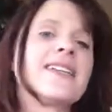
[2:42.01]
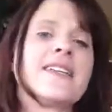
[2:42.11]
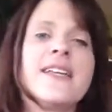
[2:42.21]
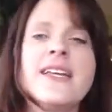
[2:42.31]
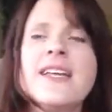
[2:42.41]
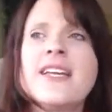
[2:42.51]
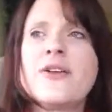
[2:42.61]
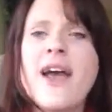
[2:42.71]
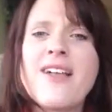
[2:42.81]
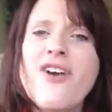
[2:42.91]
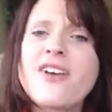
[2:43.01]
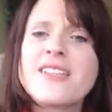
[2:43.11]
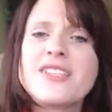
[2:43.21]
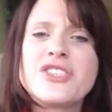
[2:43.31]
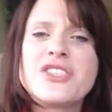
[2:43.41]
And how long
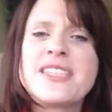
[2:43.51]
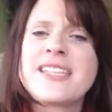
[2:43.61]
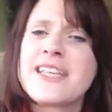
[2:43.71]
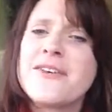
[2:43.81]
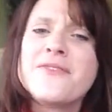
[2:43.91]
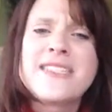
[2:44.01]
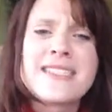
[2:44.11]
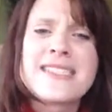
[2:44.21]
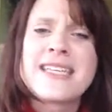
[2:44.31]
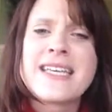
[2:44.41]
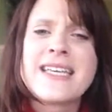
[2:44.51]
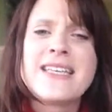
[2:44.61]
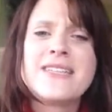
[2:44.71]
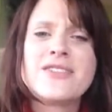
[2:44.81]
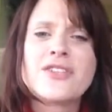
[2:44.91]
did she live to
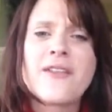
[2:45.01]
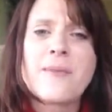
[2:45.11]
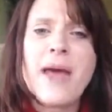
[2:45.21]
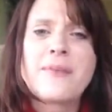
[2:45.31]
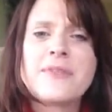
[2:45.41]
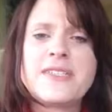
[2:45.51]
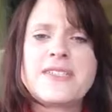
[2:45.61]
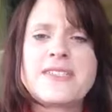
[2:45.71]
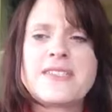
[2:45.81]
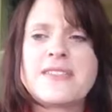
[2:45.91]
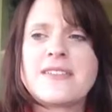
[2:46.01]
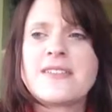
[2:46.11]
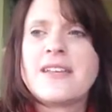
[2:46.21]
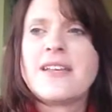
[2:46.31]
see John the Baptist and